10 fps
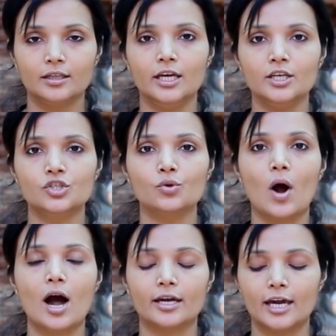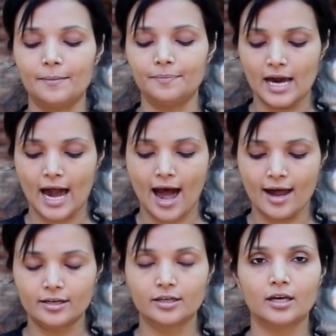These two are kept
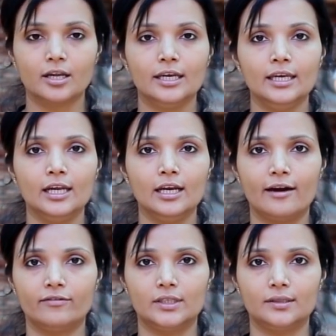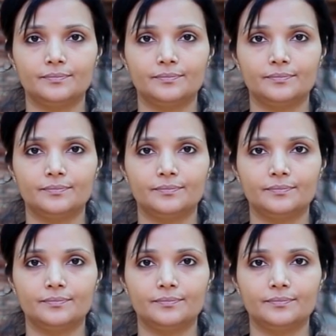at knee level.